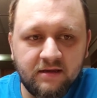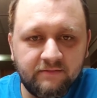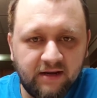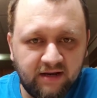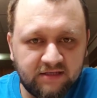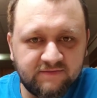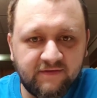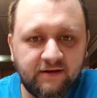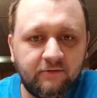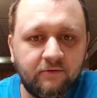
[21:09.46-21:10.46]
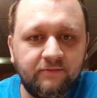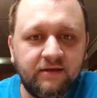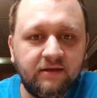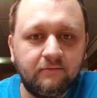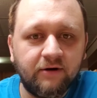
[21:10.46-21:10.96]
My next video will
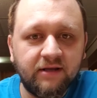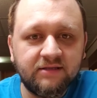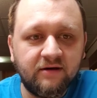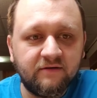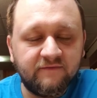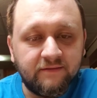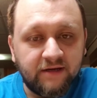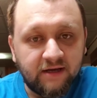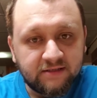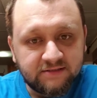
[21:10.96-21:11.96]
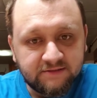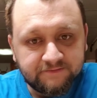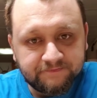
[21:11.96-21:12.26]
be a breakdown of the box,